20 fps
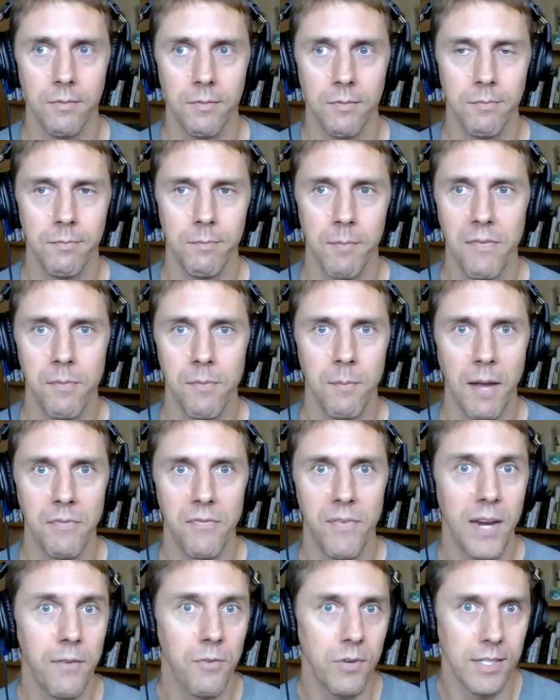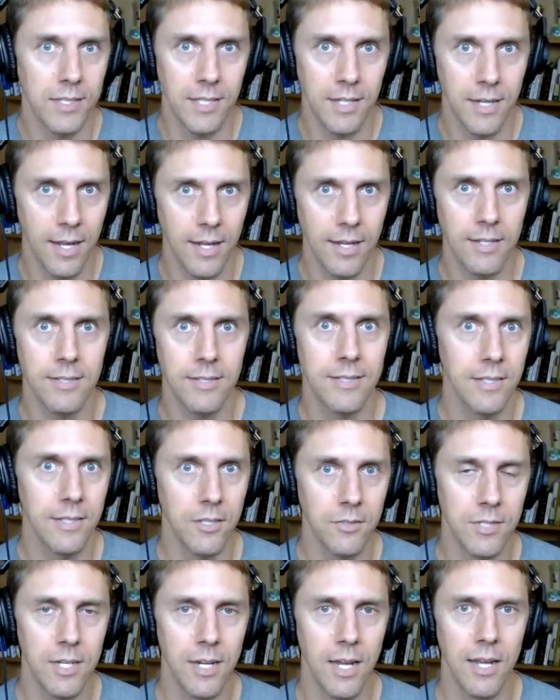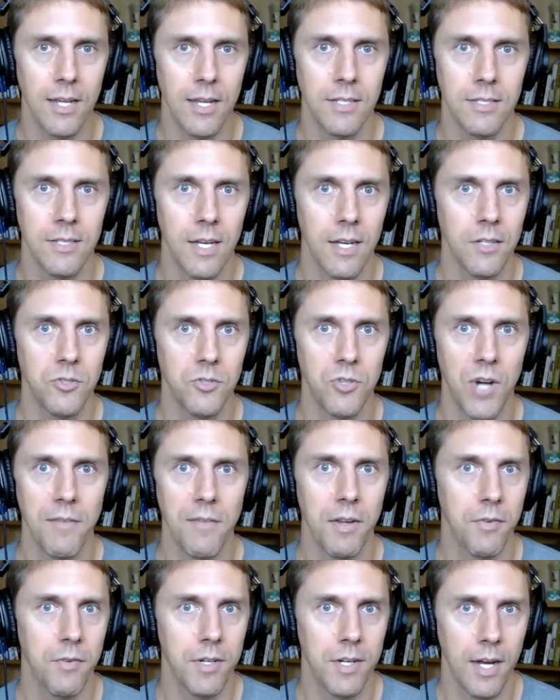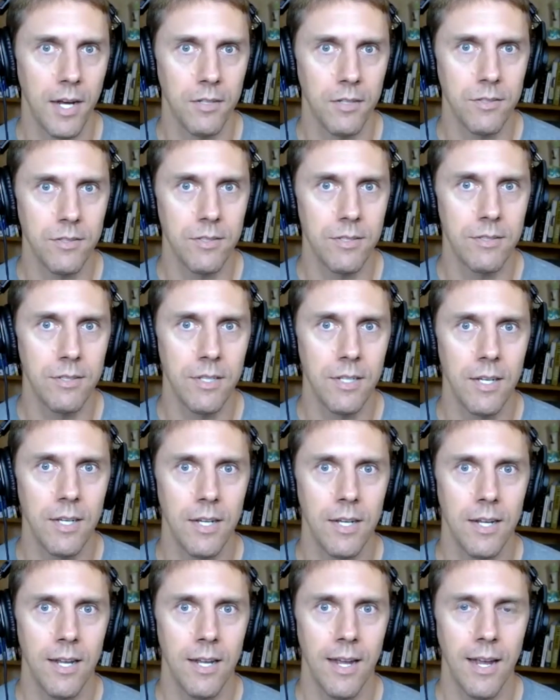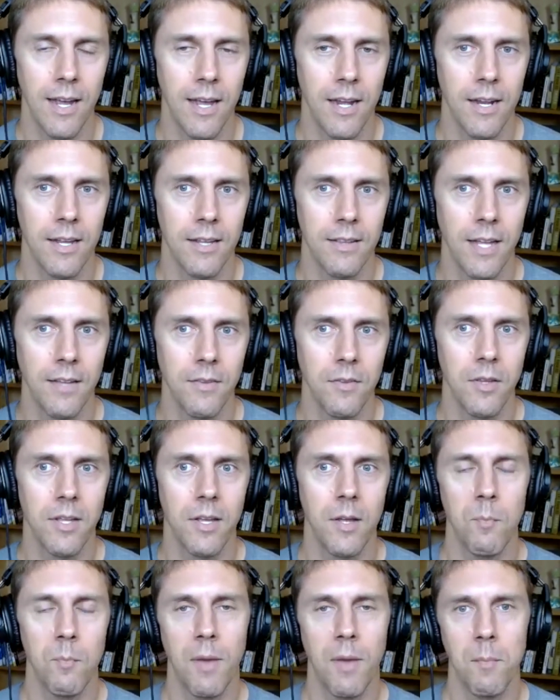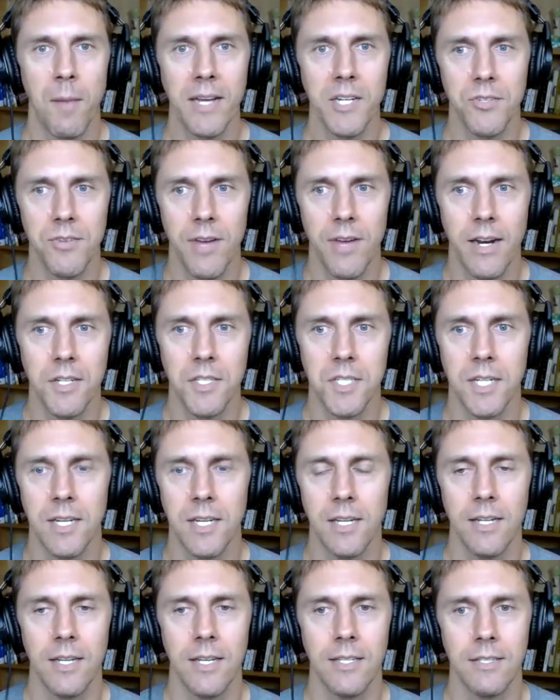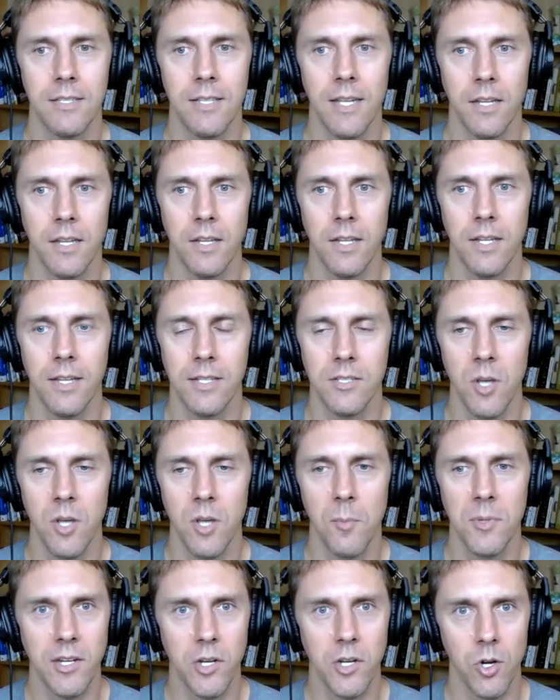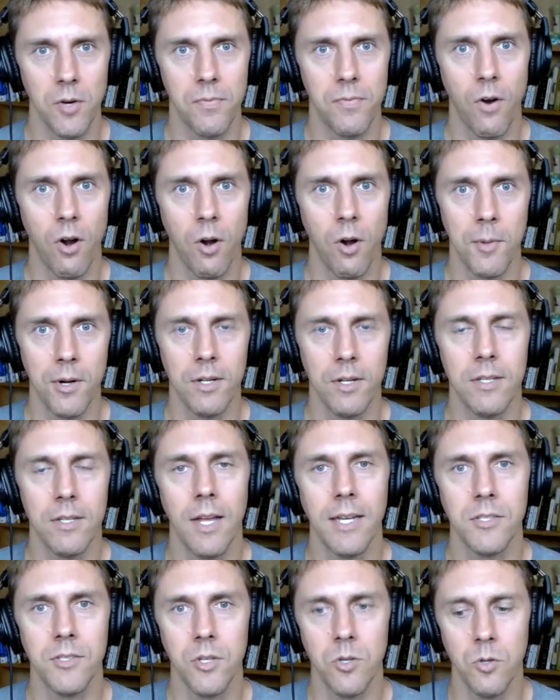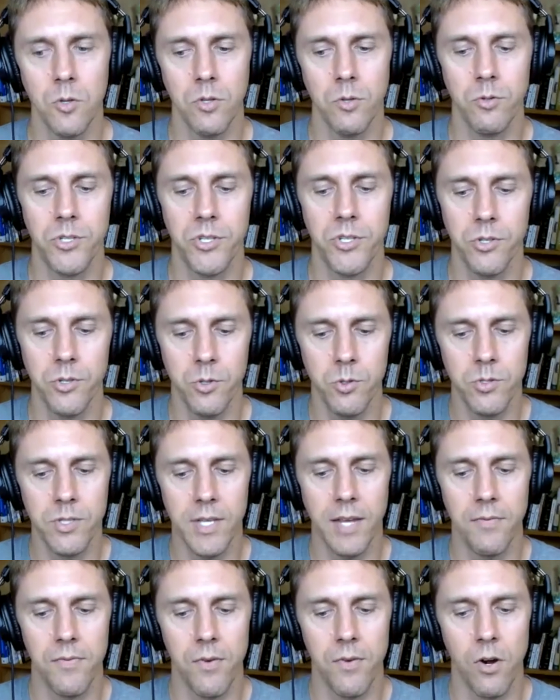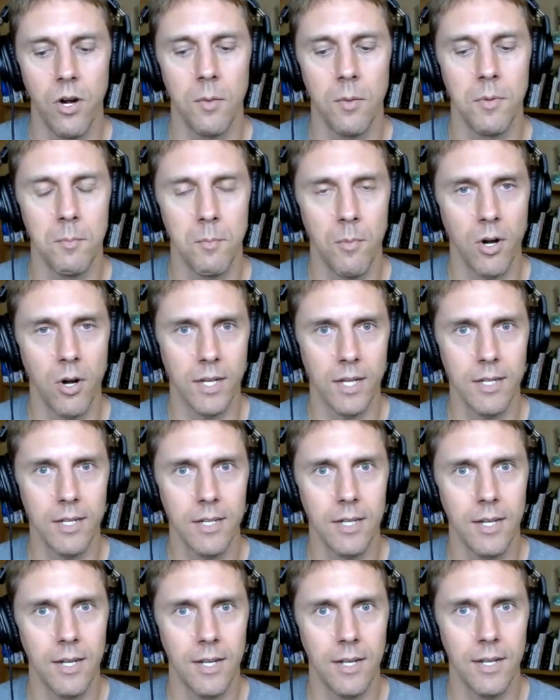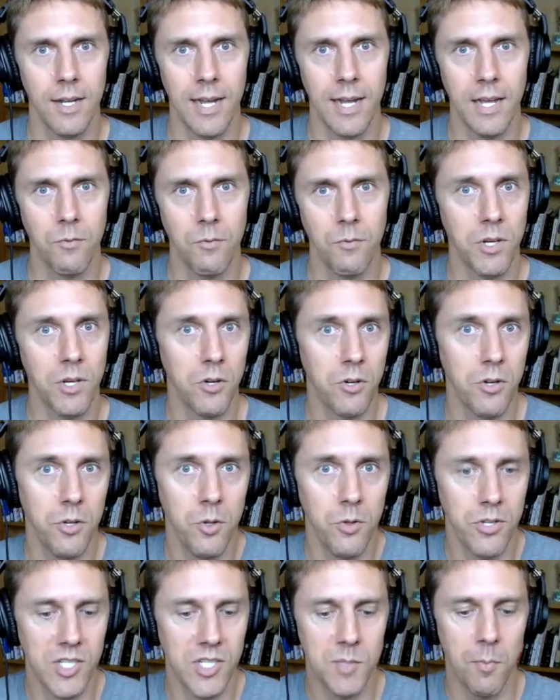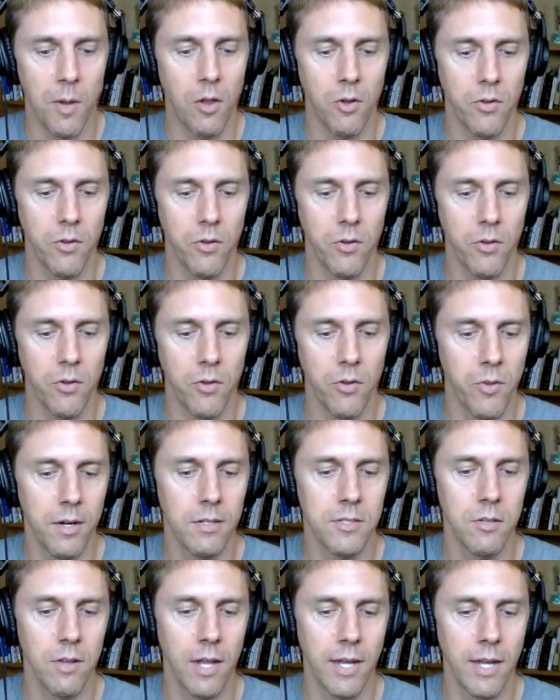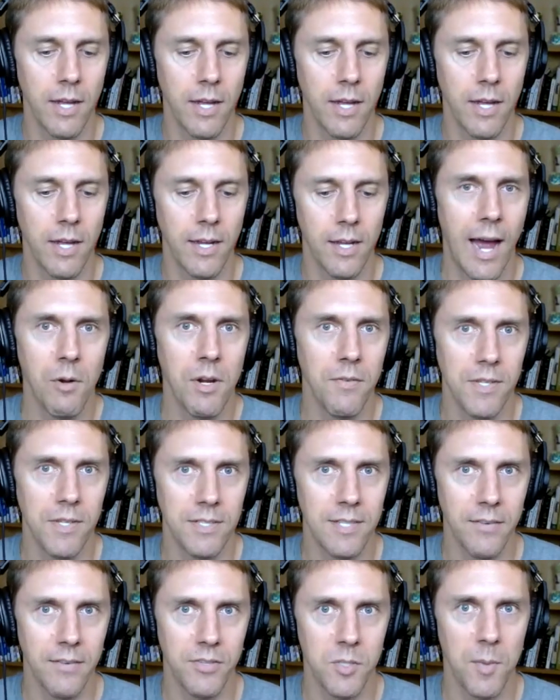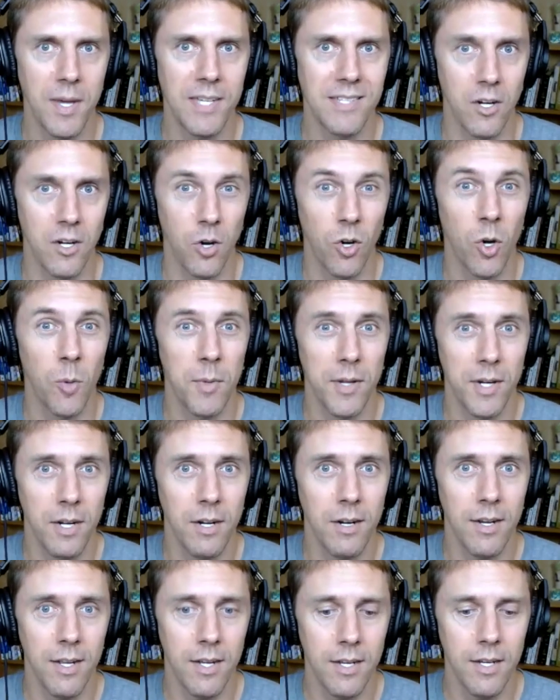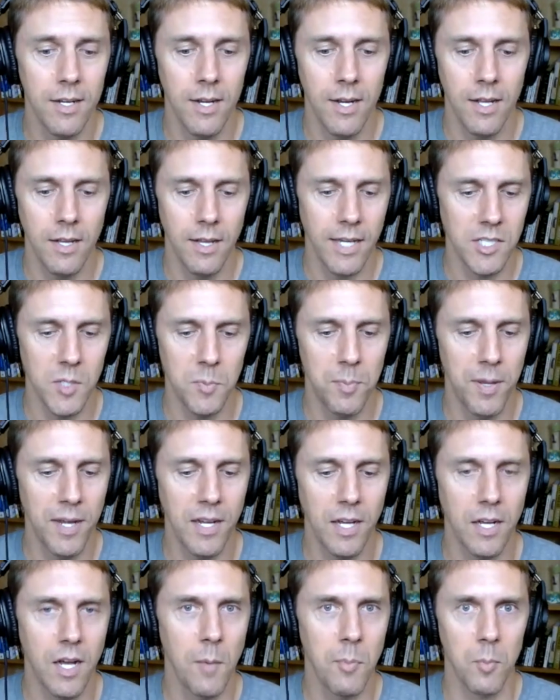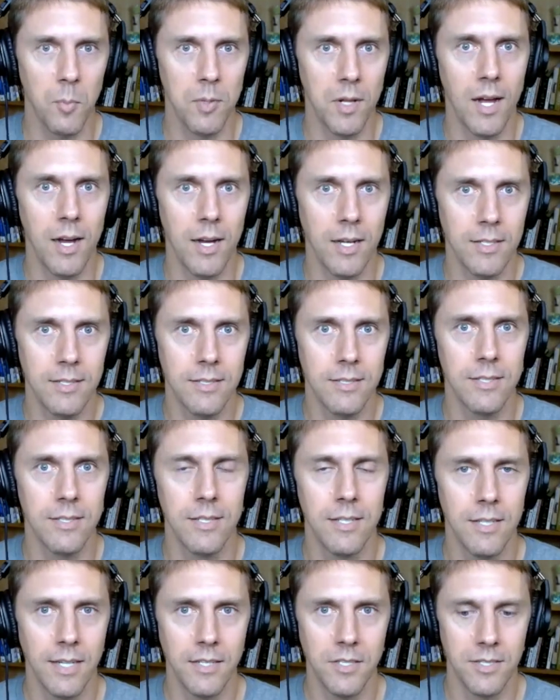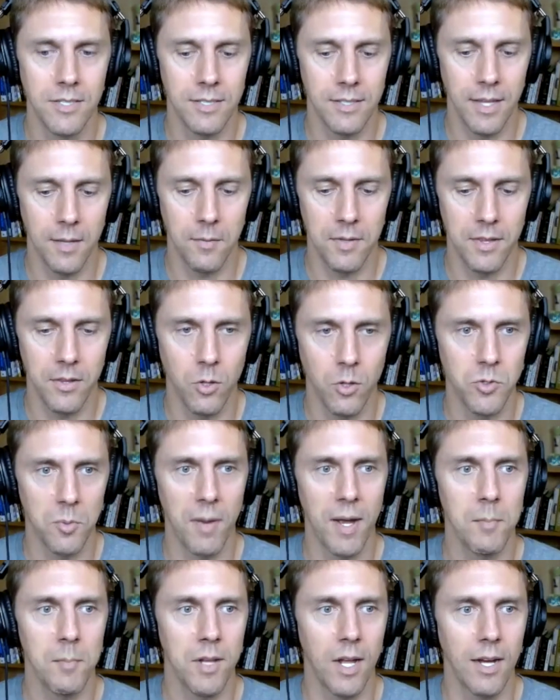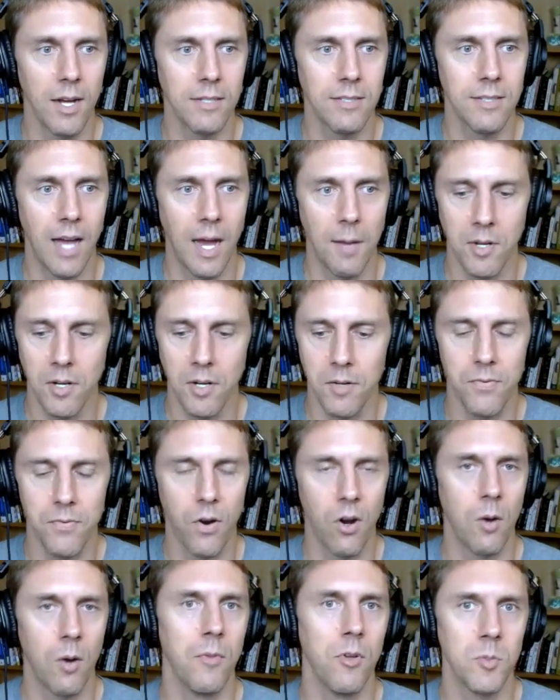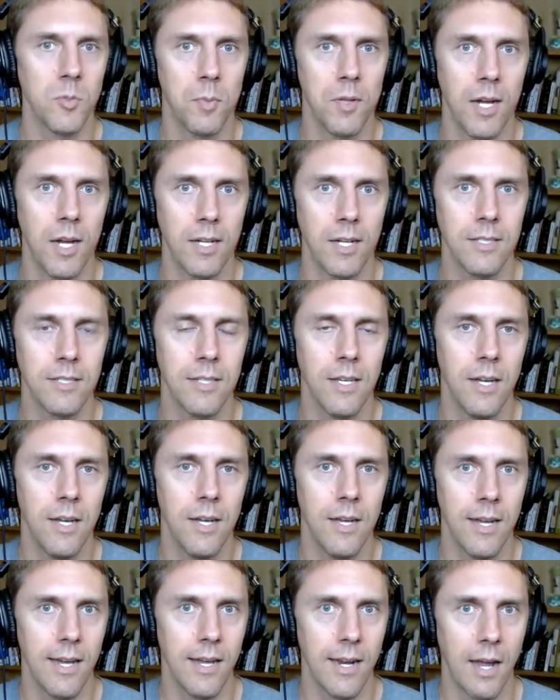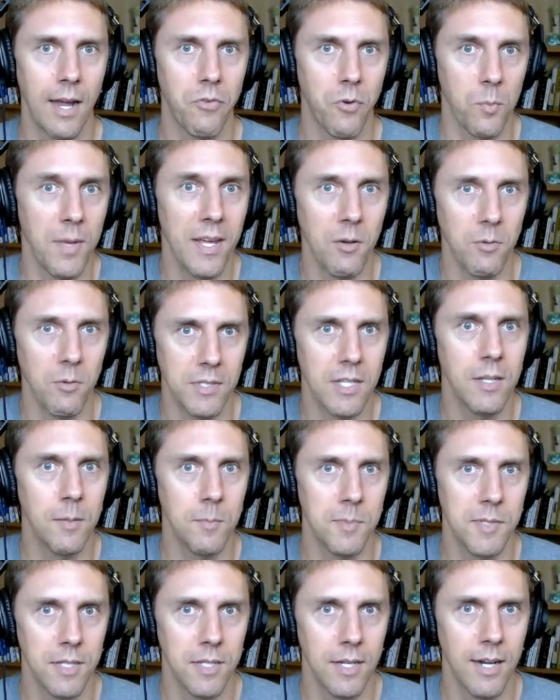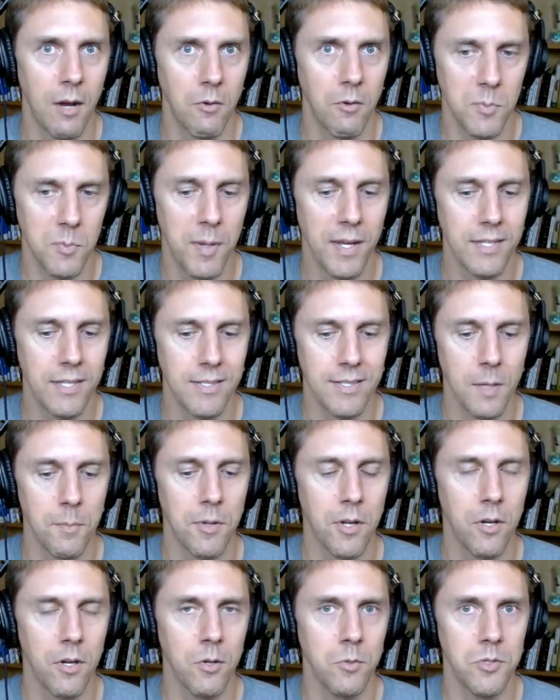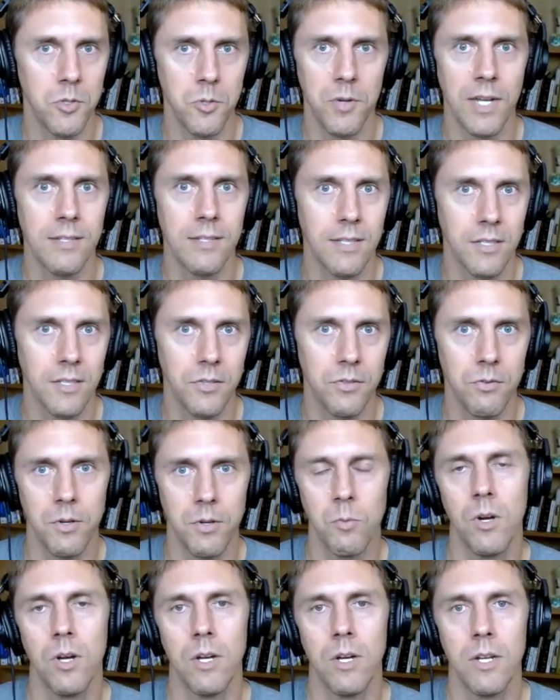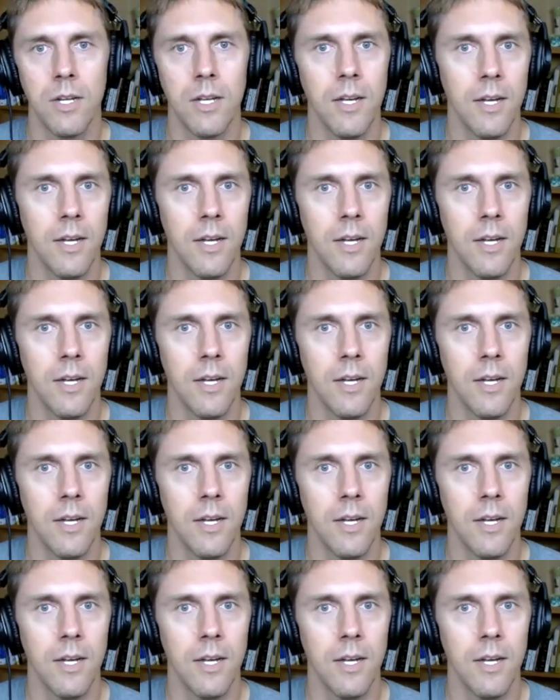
my favorite today is driving for dollars. And like my strategy is that it's almost like you're a farmer. Like, so you choose a farm market, and when you're new, the smaller, the better. So like, I would even say if somebody's in an urban area, like just pick a couple blocks. Like just those are my blocks. I'm going to farm those blocks. And for me, it was Clemson. I would just pick a zip code 29631,